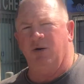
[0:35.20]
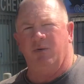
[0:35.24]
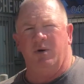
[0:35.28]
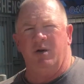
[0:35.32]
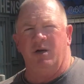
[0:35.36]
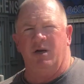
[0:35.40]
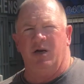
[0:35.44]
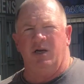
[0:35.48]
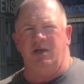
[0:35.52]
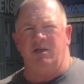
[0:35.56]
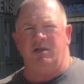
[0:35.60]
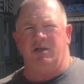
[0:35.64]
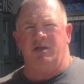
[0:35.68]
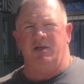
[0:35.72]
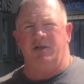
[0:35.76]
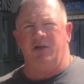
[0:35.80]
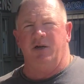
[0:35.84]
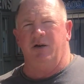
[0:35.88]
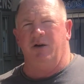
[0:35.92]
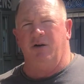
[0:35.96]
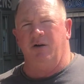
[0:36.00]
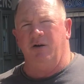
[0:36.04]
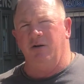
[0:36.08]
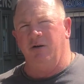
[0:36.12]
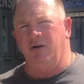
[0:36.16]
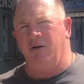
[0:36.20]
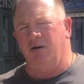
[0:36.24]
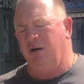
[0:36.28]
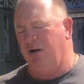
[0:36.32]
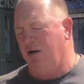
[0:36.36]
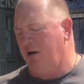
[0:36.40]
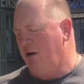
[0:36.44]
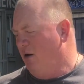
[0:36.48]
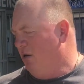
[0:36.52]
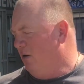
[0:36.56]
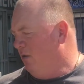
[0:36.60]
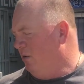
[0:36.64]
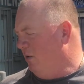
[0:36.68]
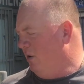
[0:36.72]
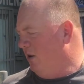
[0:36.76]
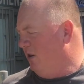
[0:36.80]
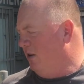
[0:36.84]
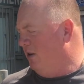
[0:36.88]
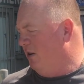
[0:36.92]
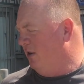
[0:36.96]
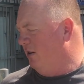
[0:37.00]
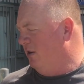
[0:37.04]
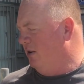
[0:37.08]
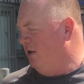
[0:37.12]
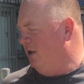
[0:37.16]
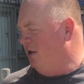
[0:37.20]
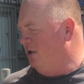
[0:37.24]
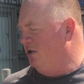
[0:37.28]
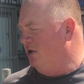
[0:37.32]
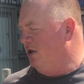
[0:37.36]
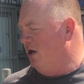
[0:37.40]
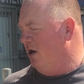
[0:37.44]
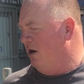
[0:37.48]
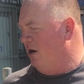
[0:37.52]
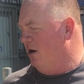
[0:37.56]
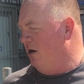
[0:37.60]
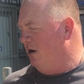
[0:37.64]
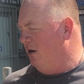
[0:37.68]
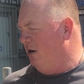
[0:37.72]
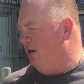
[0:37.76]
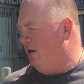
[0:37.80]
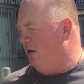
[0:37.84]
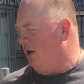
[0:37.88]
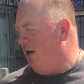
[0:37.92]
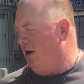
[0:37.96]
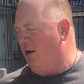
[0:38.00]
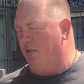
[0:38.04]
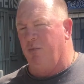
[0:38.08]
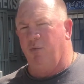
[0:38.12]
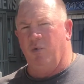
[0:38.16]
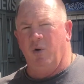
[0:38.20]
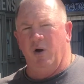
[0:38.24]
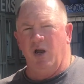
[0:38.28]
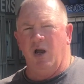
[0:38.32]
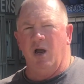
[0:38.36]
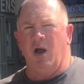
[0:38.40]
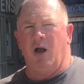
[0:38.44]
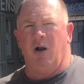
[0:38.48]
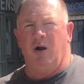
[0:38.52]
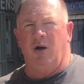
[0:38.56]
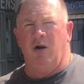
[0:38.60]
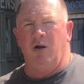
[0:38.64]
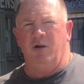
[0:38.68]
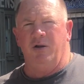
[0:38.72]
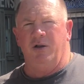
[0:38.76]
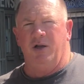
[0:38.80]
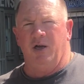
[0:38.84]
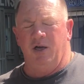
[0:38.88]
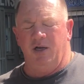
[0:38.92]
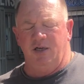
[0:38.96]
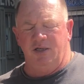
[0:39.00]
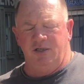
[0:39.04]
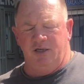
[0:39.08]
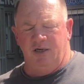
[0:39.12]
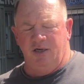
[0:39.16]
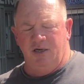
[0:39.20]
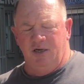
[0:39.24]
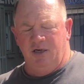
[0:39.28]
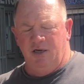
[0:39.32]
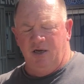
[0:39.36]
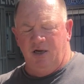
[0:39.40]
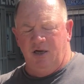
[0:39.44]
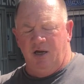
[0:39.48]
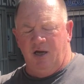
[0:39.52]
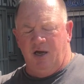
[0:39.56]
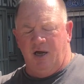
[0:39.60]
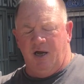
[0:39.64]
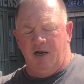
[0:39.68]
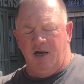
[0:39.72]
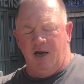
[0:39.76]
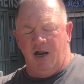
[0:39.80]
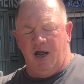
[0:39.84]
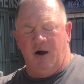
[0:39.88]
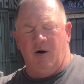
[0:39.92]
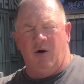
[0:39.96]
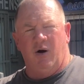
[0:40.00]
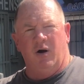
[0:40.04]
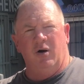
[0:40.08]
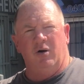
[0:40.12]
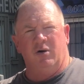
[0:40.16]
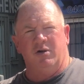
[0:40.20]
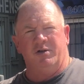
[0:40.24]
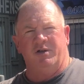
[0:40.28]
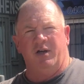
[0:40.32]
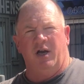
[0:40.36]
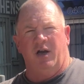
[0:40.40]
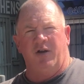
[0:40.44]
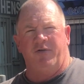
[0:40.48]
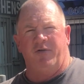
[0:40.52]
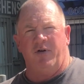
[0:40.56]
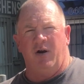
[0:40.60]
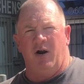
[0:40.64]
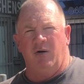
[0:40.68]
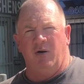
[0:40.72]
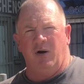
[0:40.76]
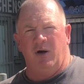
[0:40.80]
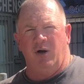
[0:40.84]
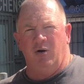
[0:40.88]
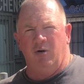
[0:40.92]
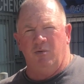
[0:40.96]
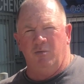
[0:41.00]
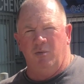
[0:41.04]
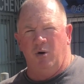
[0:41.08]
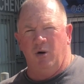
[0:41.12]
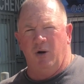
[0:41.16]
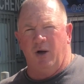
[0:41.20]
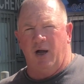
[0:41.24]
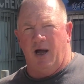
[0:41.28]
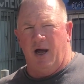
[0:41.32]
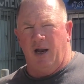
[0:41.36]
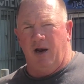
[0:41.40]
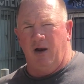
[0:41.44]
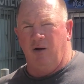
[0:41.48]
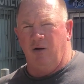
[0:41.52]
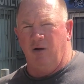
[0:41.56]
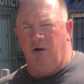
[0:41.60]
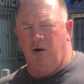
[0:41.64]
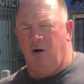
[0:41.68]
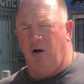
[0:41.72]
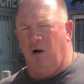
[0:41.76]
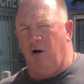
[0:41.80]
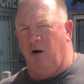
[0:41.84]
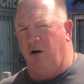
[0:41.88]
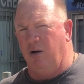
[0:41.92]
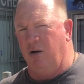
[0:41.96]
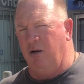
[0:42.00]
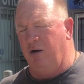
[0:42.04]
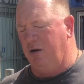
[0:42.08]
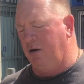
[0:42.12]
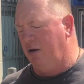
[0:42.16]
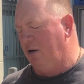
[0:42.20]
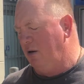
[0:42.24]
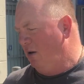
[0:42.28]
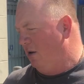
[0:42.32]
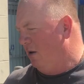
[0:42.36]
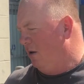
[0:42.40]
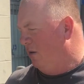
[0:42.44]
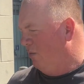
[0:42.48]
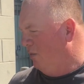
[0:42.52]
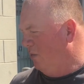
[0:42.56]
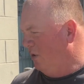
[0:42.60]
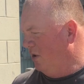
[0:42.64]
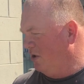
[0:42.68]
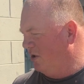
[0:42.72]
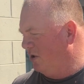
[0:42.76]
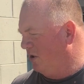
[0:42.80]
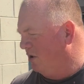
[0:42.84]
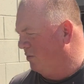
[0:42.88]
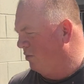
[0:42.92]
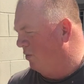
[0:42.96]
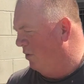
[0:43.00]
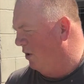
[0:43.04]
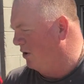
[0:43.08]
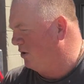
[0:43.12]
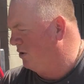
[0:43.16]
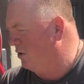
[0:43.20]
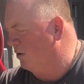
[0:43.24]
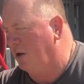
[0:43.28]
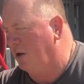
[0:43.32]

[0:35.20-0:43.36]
that we need to do with this unit, we include these, and now I also throw a Gilmore gun on, which is what